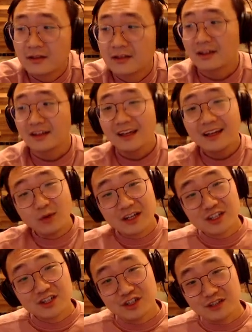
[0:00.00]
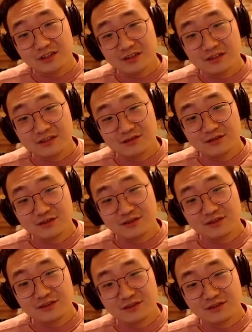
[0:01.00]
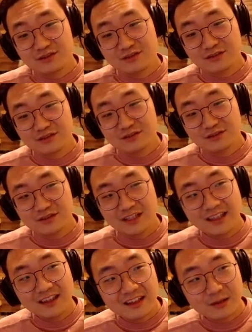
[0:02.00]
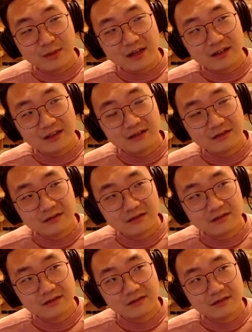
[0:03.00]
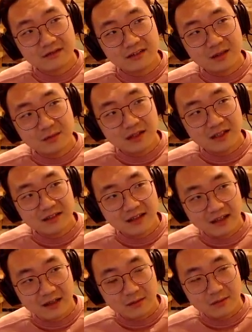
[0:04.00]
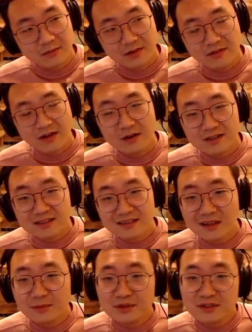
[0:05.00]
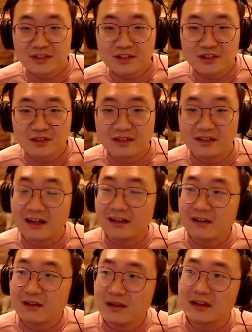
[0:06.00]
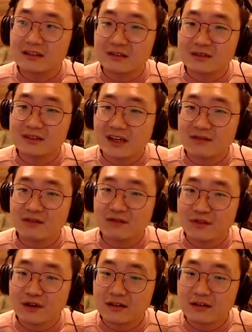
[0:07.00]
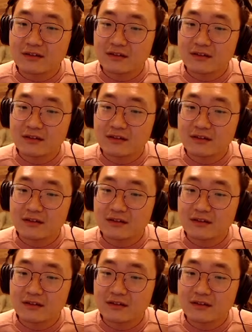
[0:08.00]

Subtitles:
And I question, and I think about it. I'm like, damn, if I was in that position and I know that dude's having fun,